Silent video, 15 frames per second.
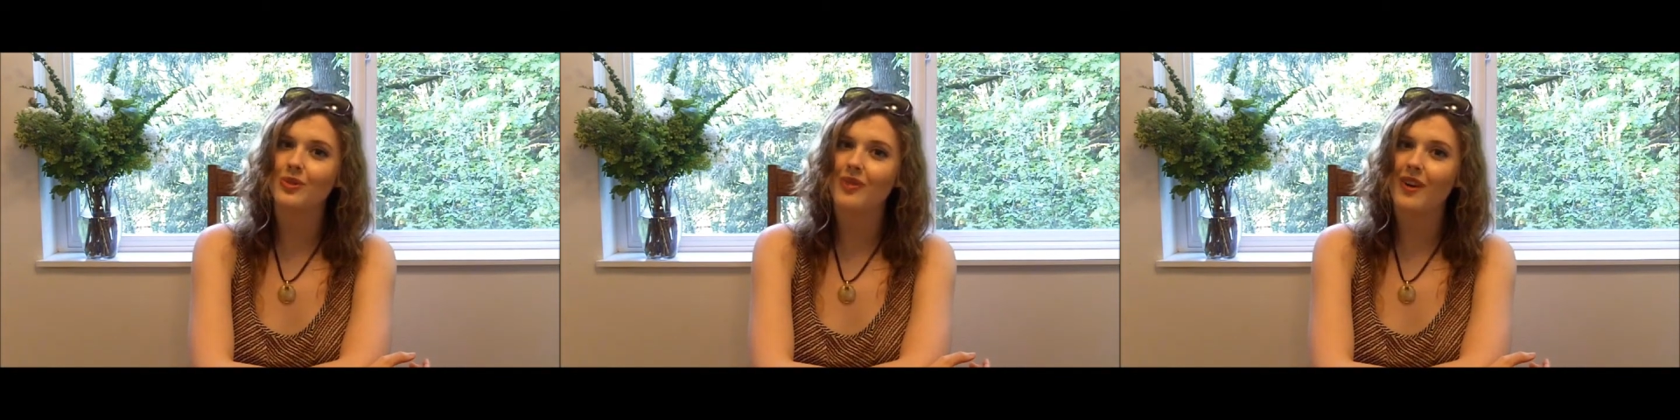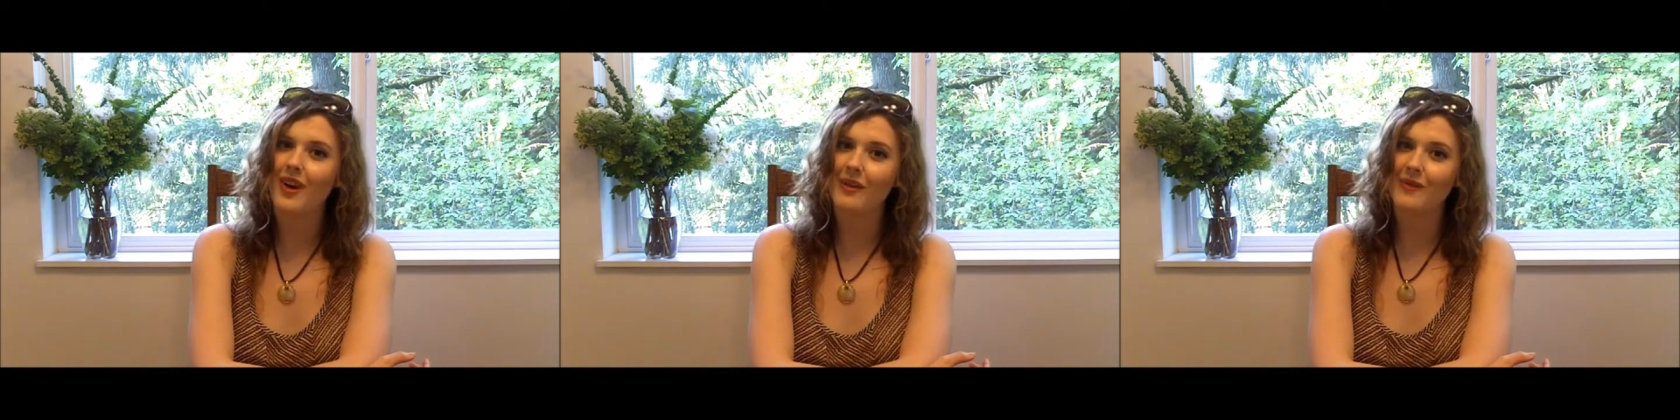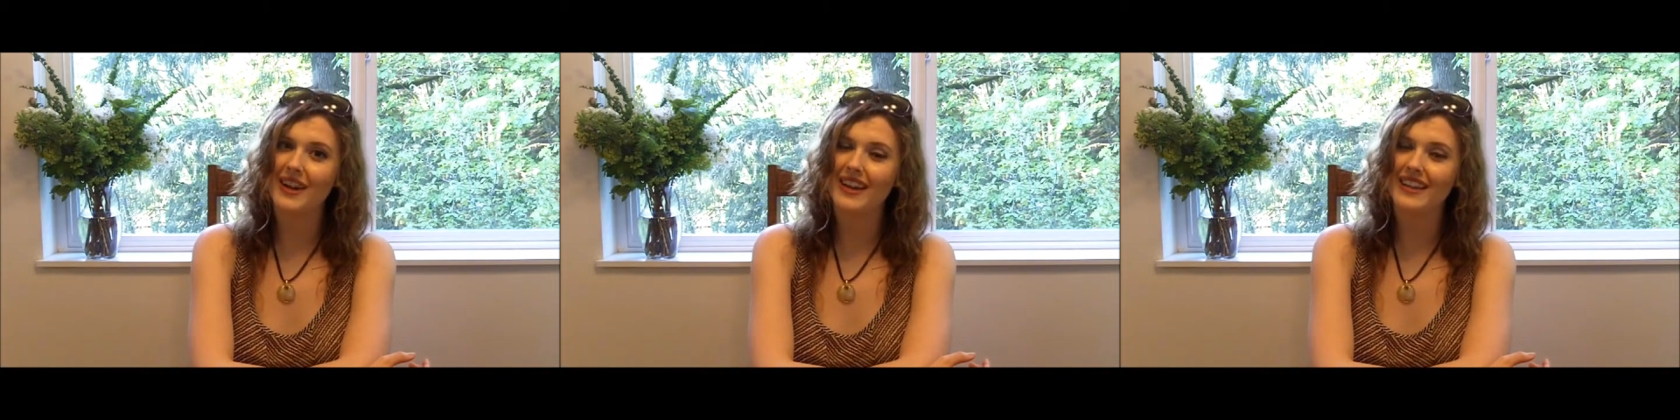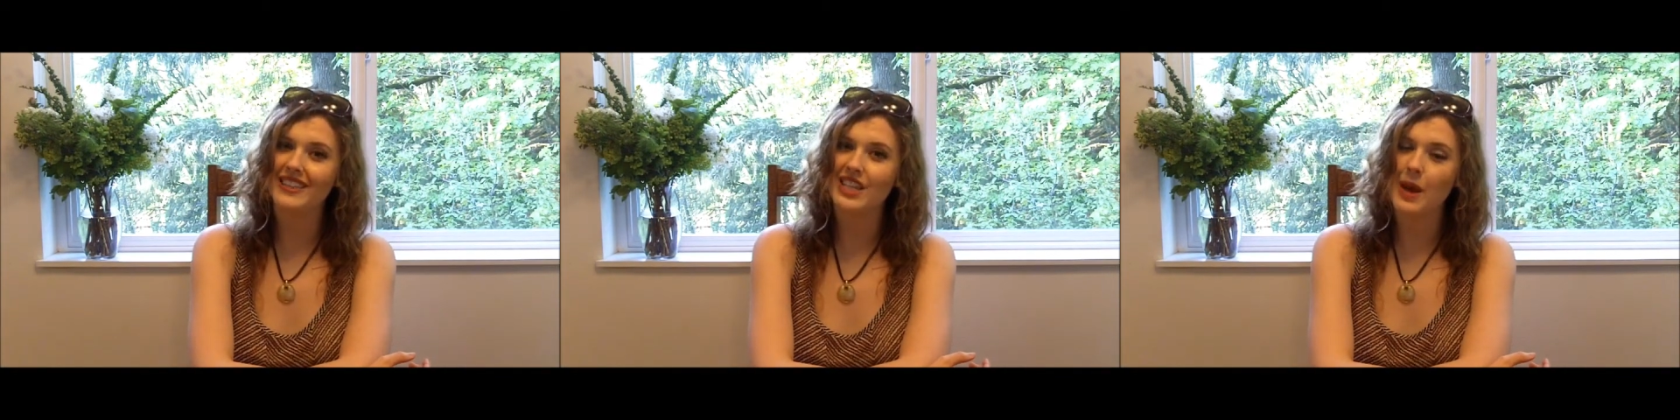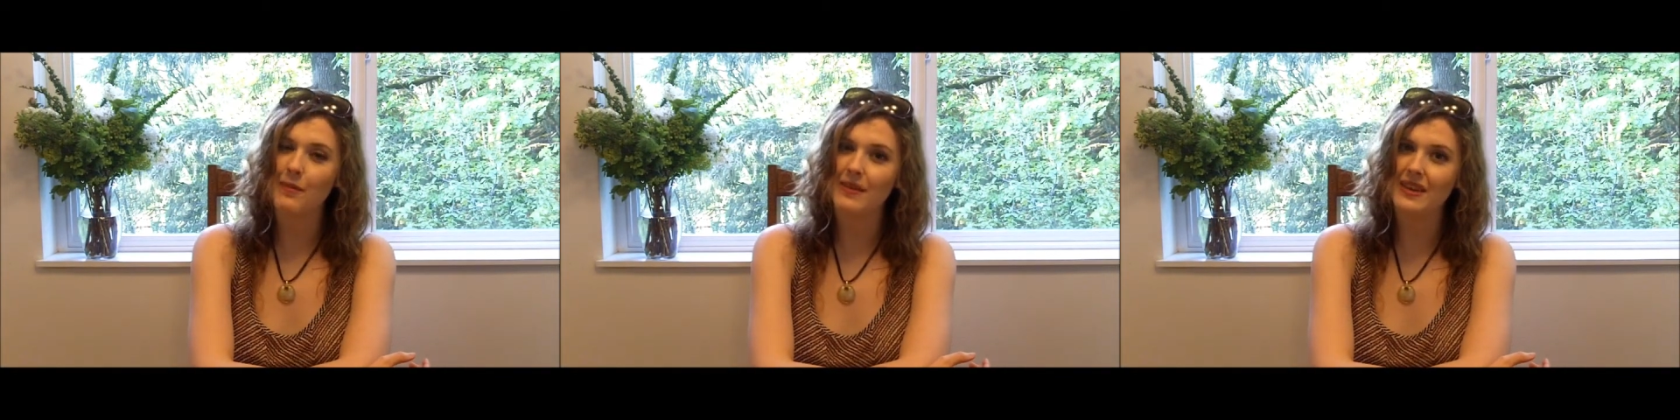all my
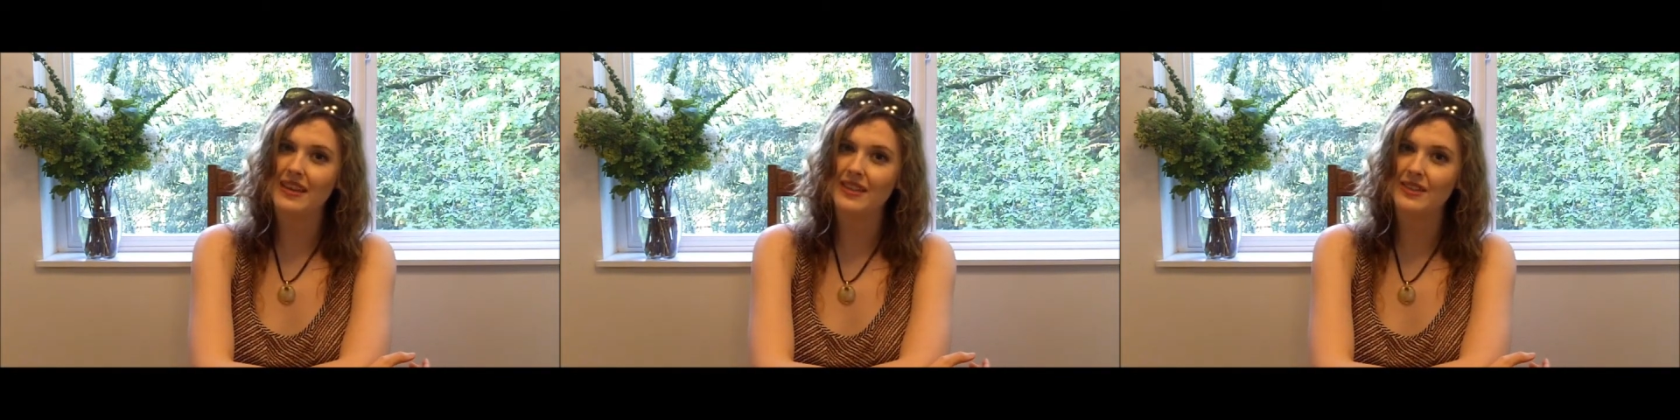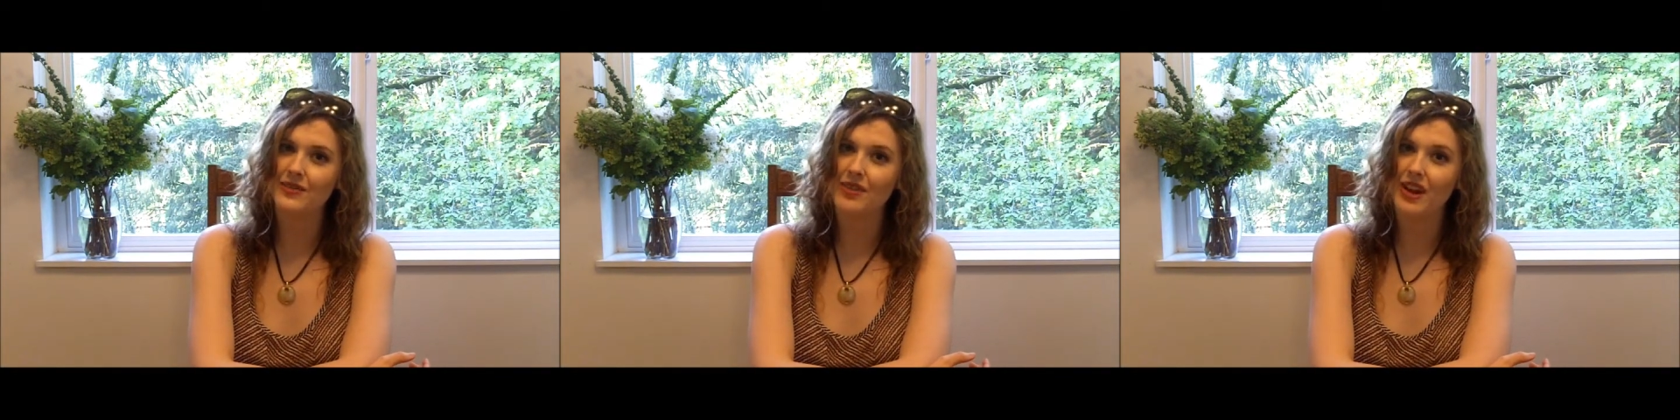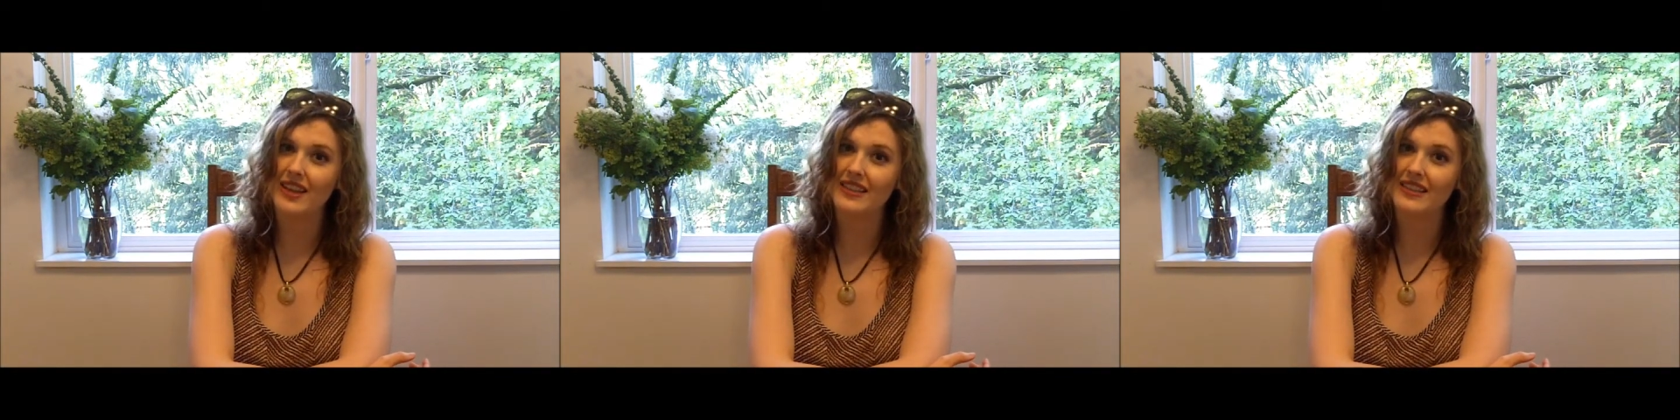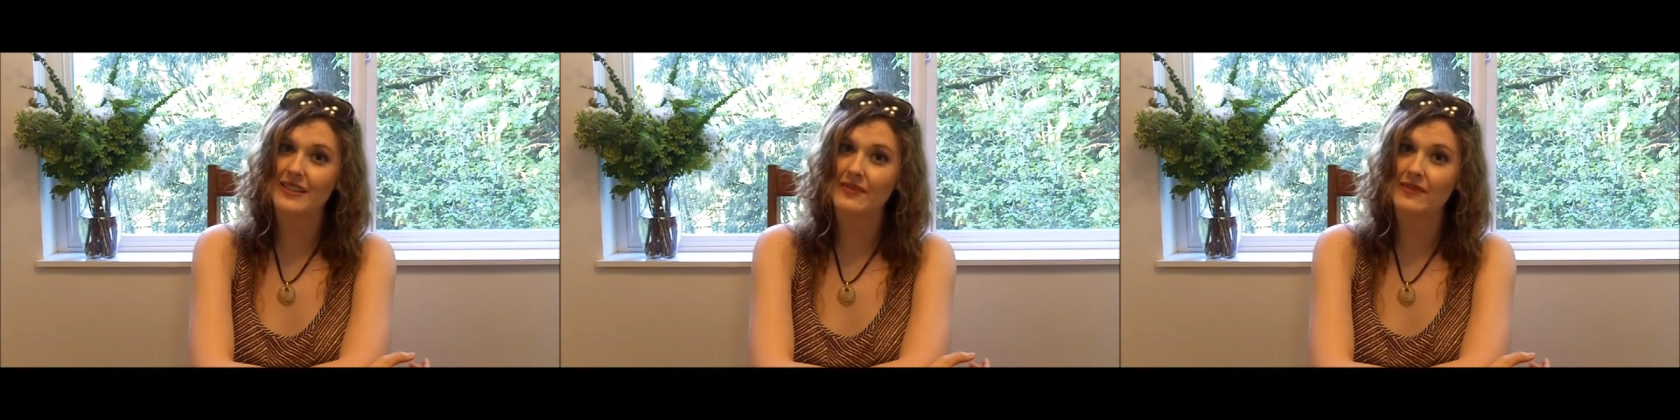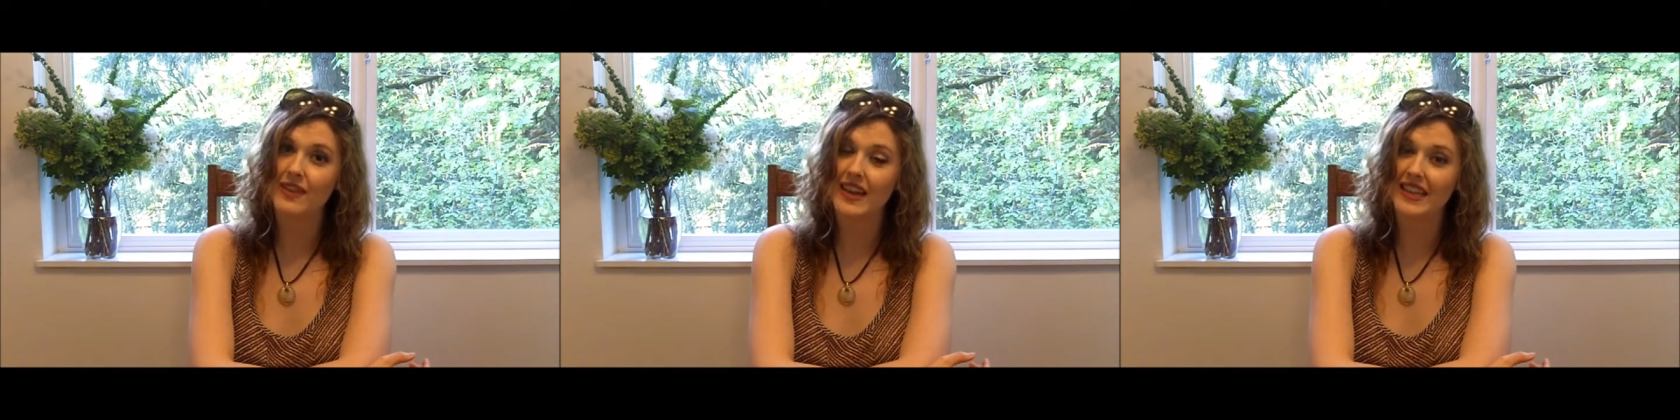Japanese friends
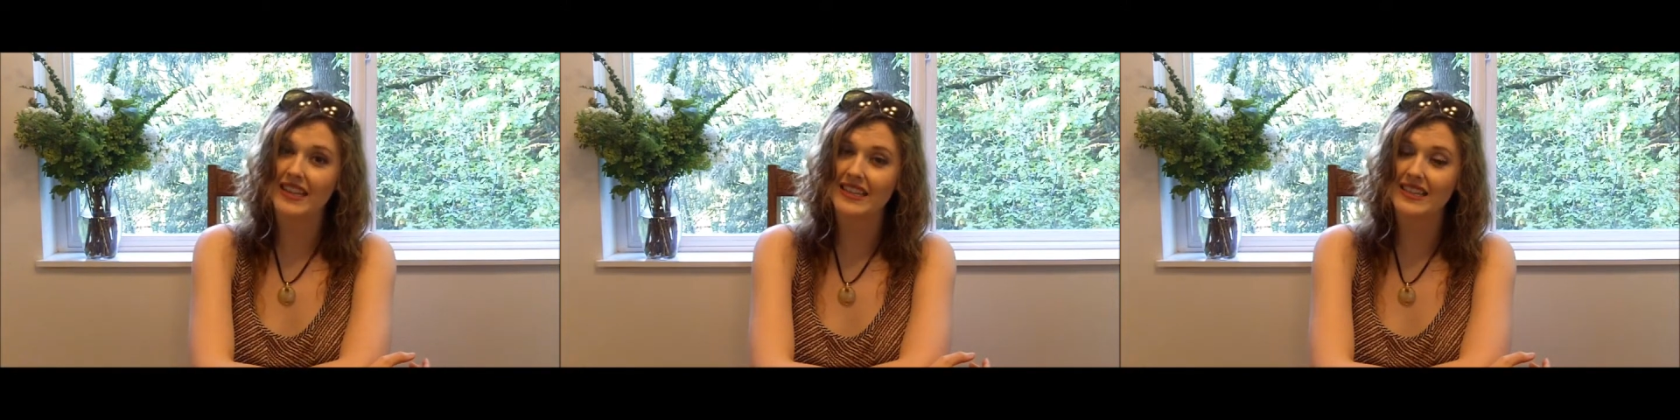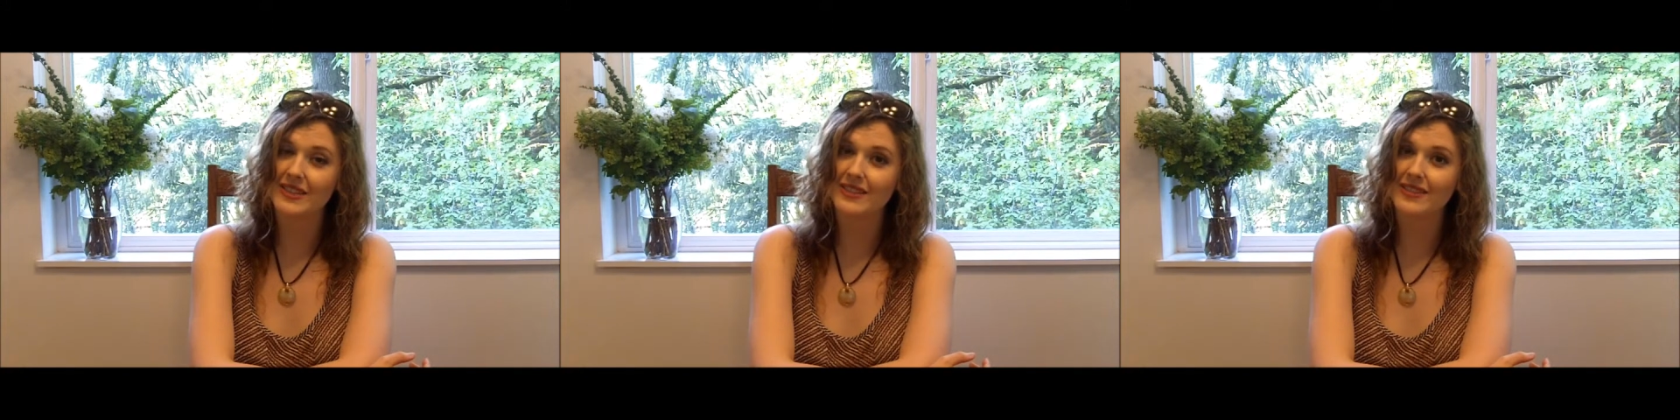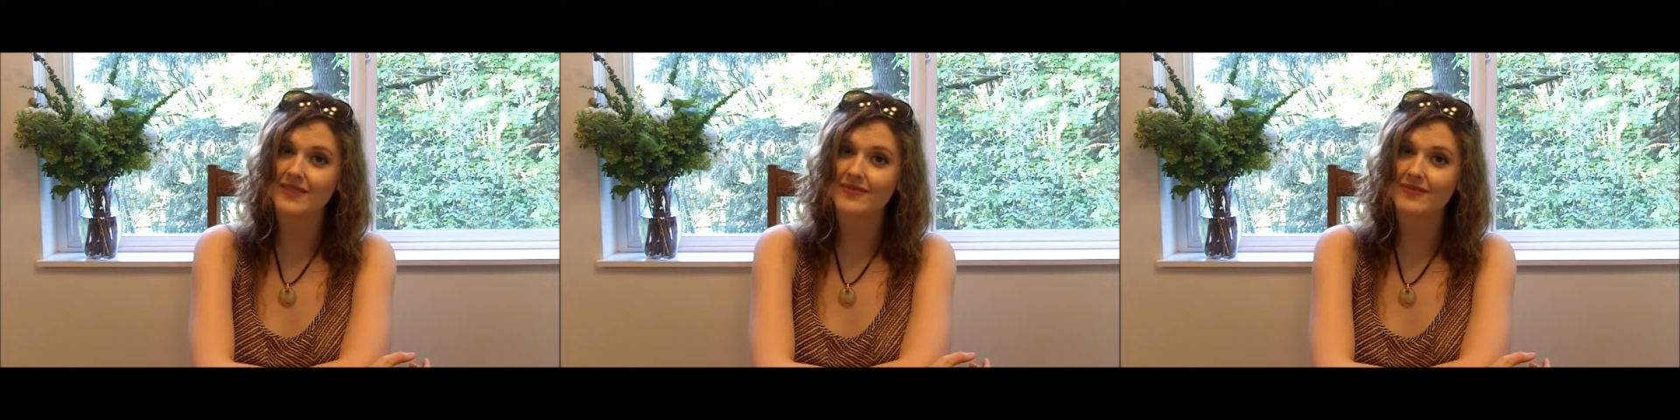and fans.